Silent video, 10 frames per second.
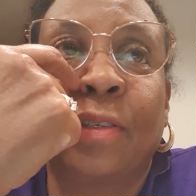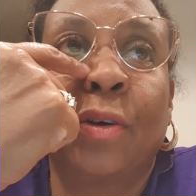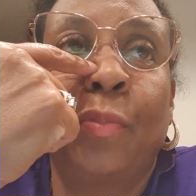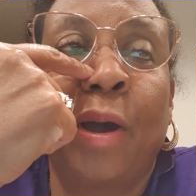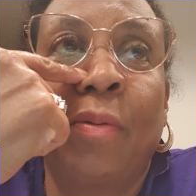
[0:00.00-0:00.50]
so
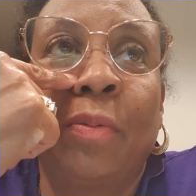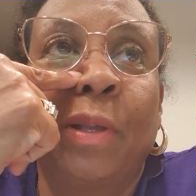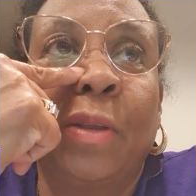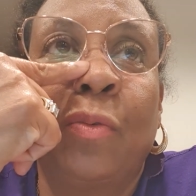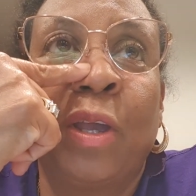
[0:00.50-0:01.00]

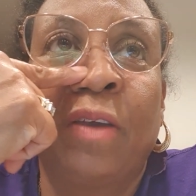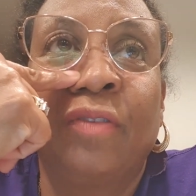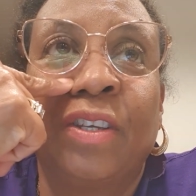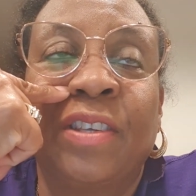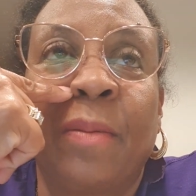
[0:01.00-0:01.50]
probably the week of
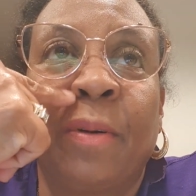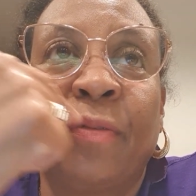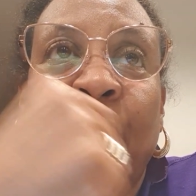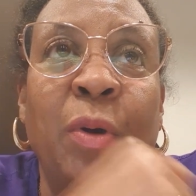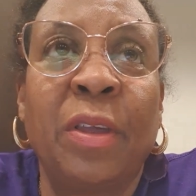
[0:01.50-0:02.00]
December
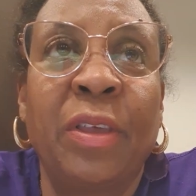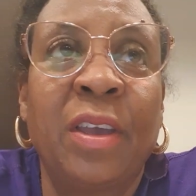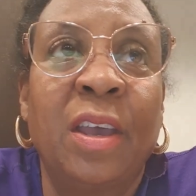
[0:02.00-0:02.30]
4th.